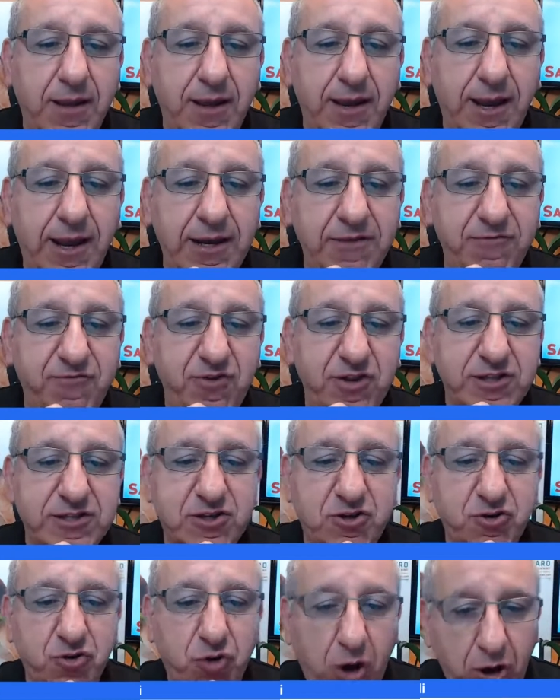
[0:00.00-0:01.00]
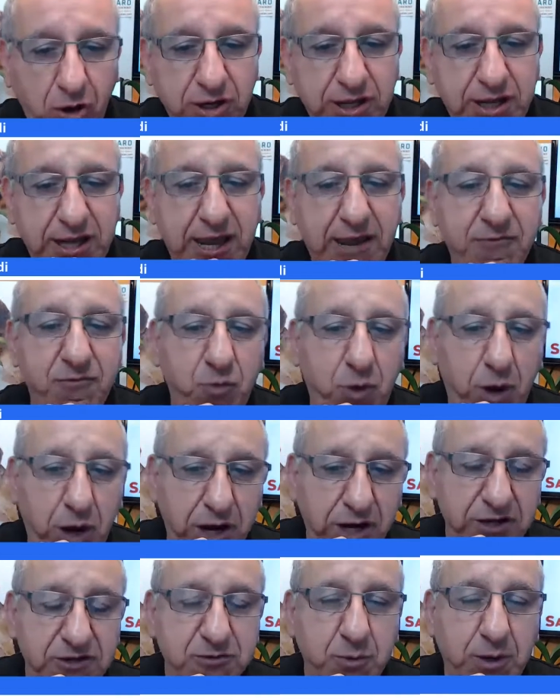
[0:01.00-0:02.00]
And if it's growling and
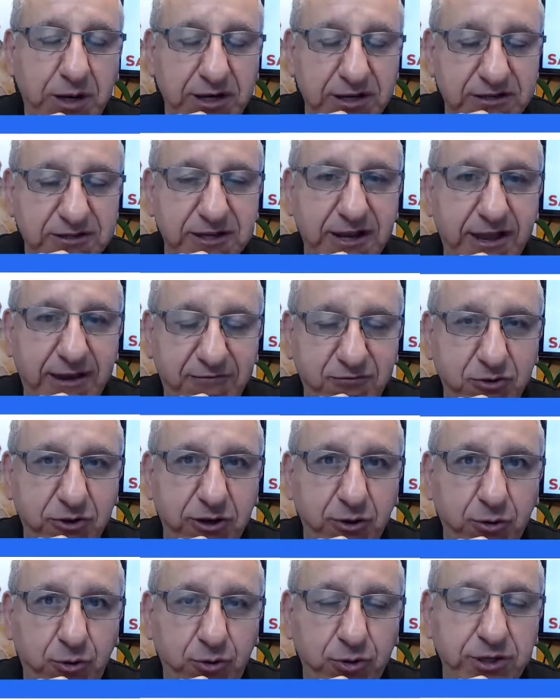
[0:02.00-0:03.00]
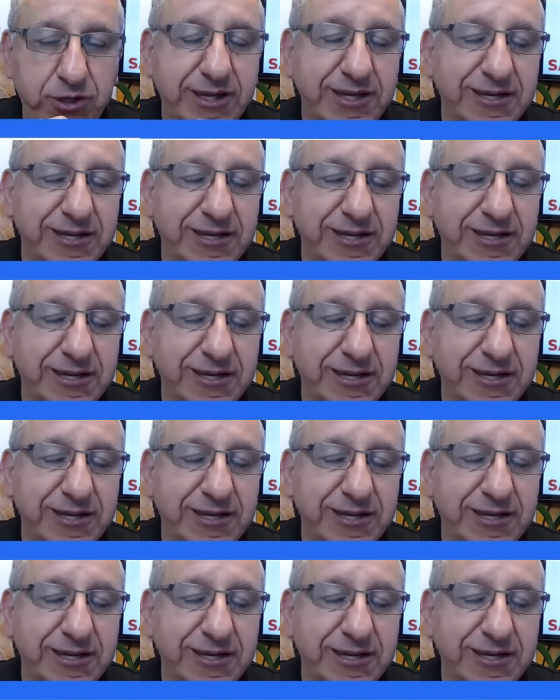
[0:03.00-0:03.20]
whines when it's left alone,